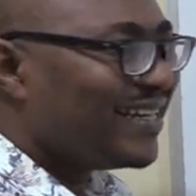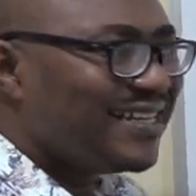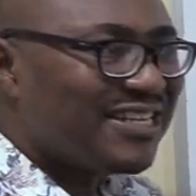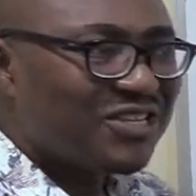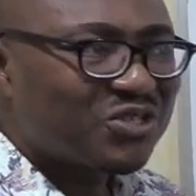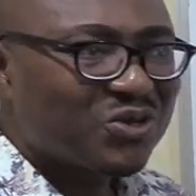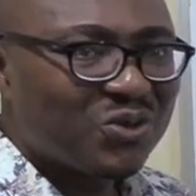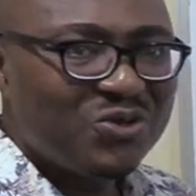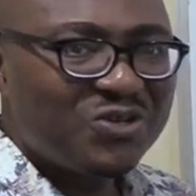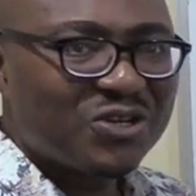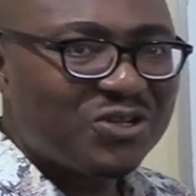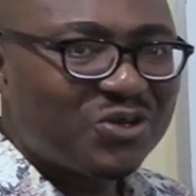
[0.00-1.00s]
the
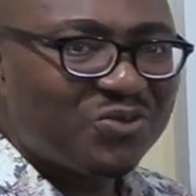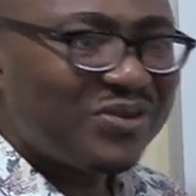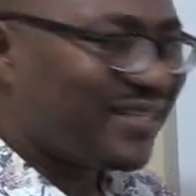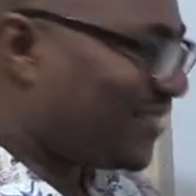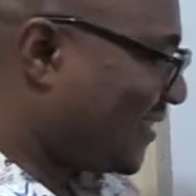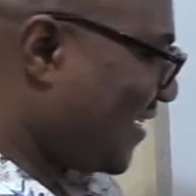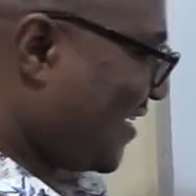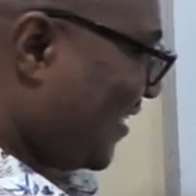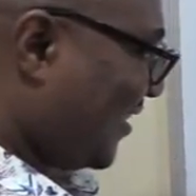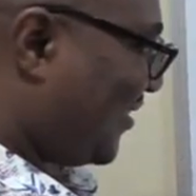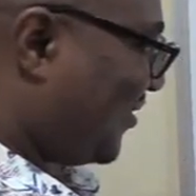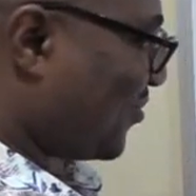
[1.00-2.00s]
solution to it
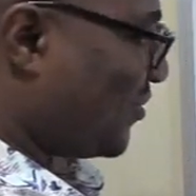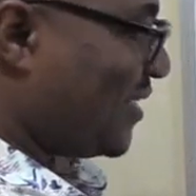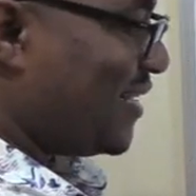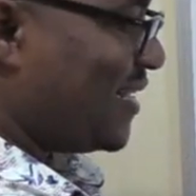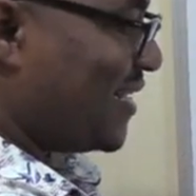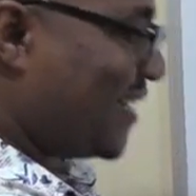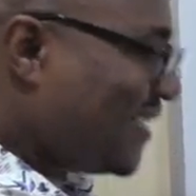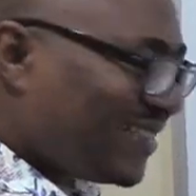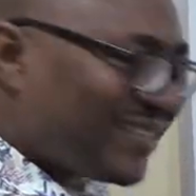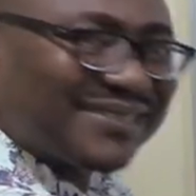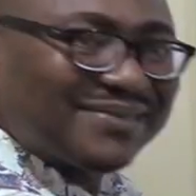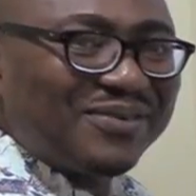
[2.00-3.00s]
is to
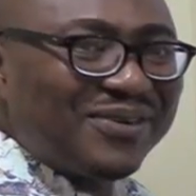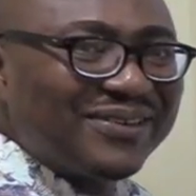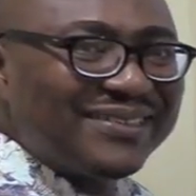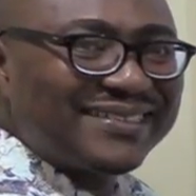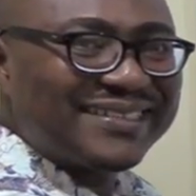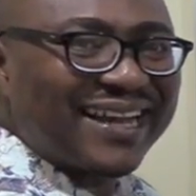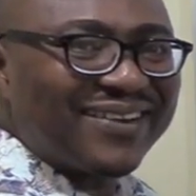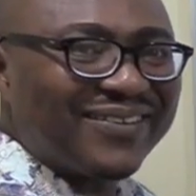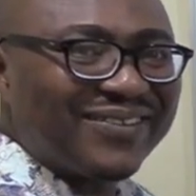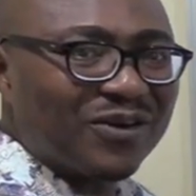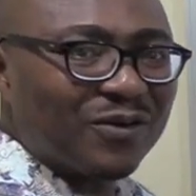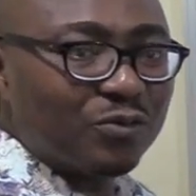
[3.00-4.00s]
release more
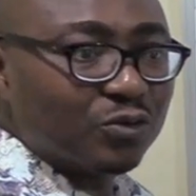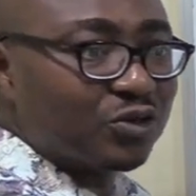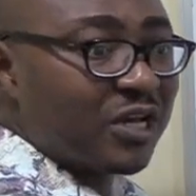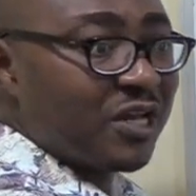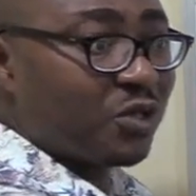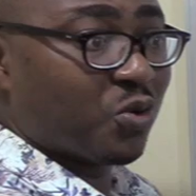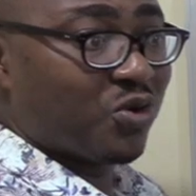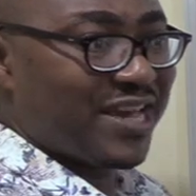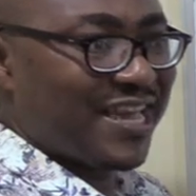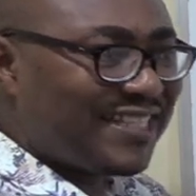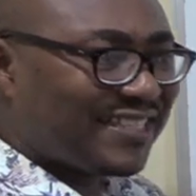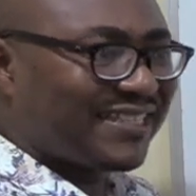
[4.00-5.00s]
thyroid hormones to
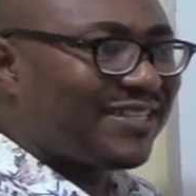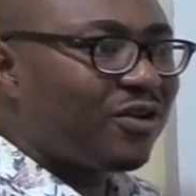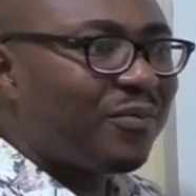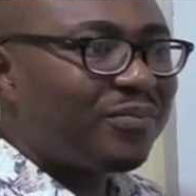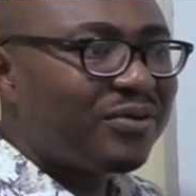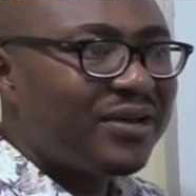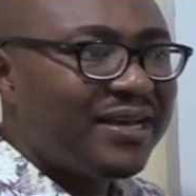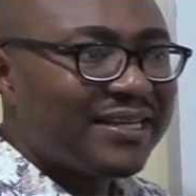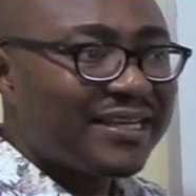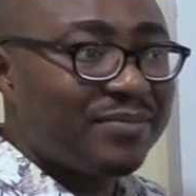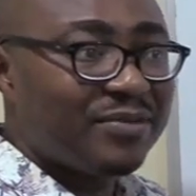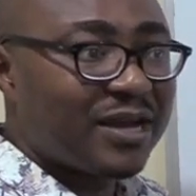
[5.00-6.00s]
hasten up
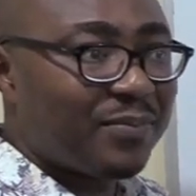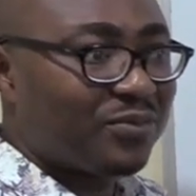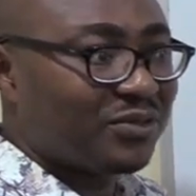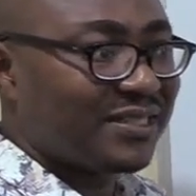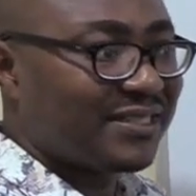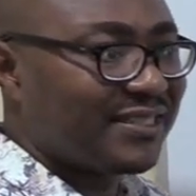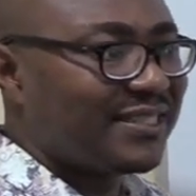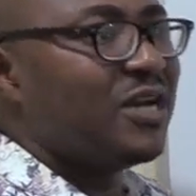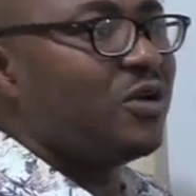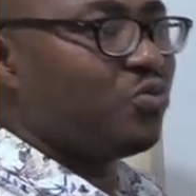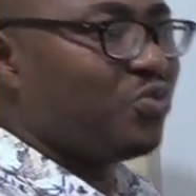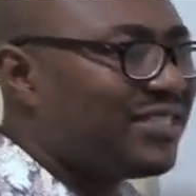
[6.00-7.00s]
chemical processes,
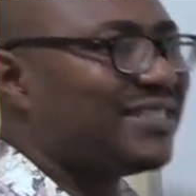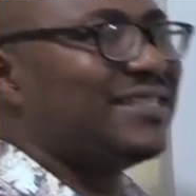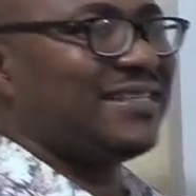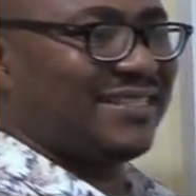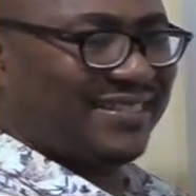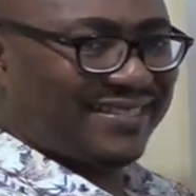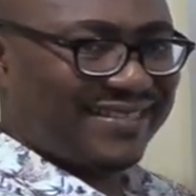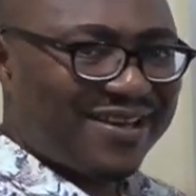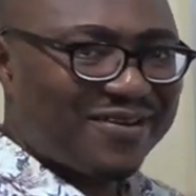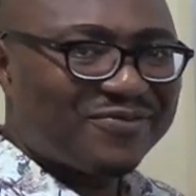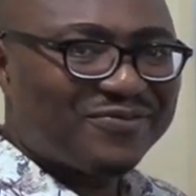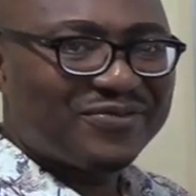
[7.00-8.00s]
which in
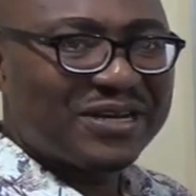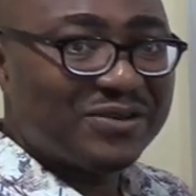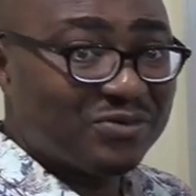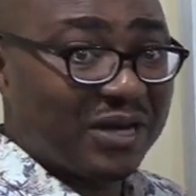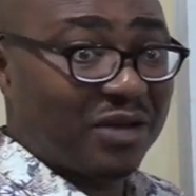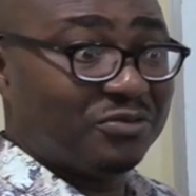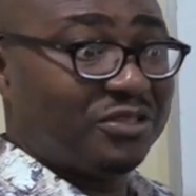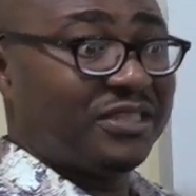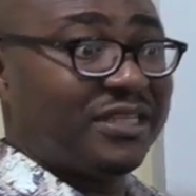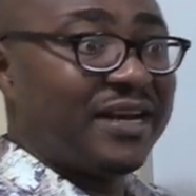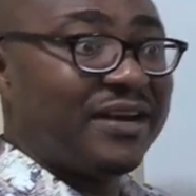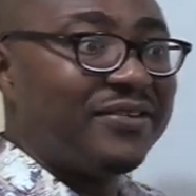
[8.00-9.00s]
itself will now
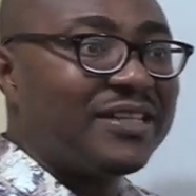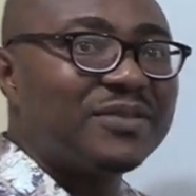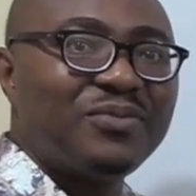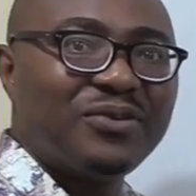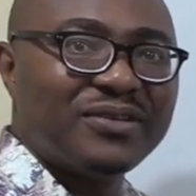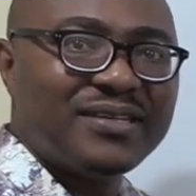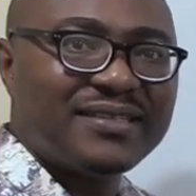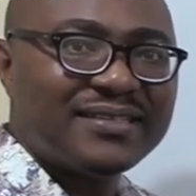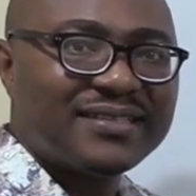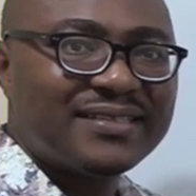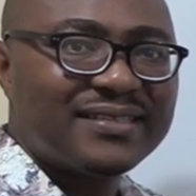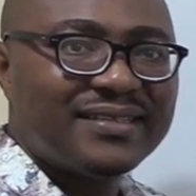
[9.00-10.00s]
generate more
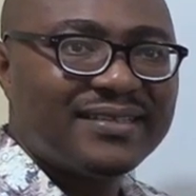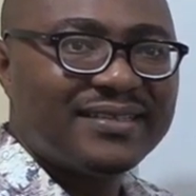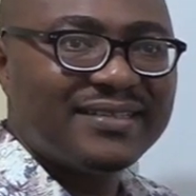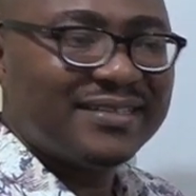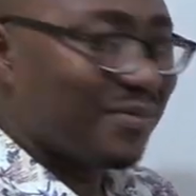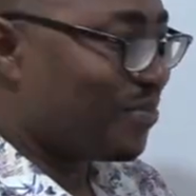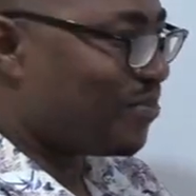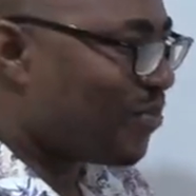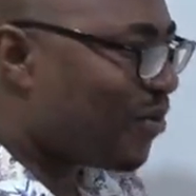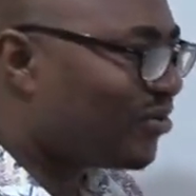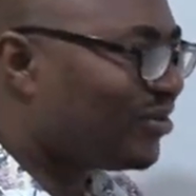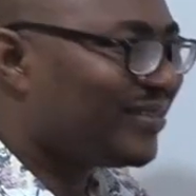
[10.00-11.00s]
heat. The
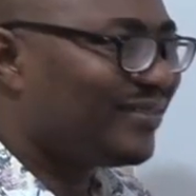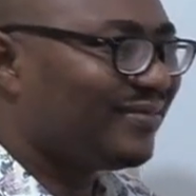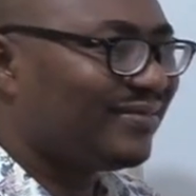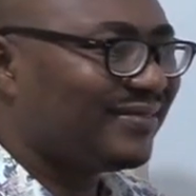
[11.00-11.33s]
more